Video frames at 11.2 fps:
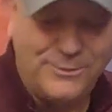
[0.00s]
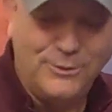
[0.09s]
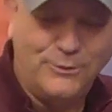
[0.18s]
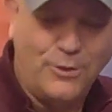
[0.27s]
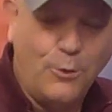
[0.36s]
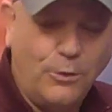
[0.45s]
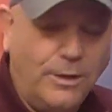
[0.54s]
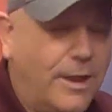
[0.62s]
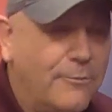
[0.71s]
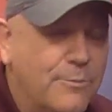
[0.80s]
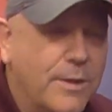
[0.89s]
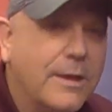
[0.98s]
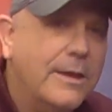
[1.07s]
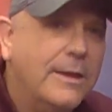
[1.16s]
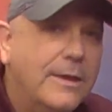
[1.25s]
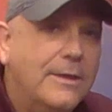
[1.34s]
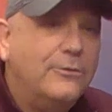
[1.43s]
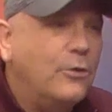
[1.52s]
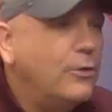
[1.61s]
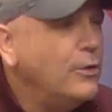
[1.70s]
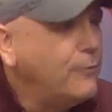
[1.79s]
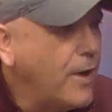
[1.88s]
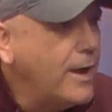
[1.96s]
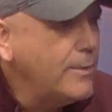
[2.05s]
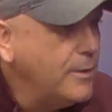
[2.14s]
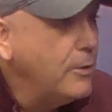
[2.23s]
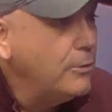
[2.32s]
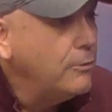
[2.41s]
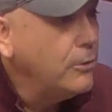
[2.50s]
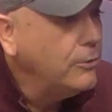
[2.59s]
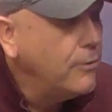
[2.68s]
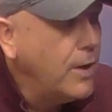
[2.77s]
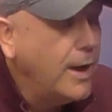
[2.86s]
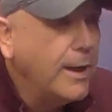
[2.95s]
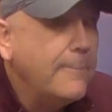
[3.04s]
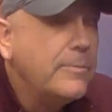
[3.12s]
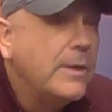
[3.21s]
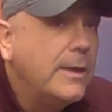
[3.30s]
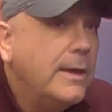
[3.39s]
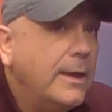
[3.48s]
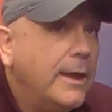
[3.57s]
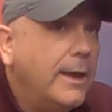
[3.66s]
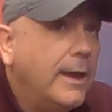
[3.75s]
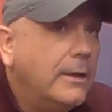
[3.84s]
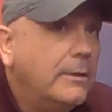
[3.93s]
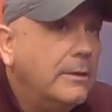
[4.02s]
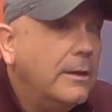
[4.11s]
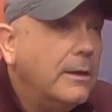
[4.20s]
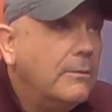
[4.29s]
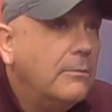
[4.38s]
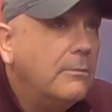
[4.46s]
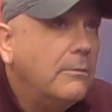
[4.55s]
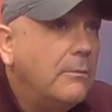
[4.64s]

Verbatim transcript: it just totally left me. So Good Friday, be good Good Friday, and uh,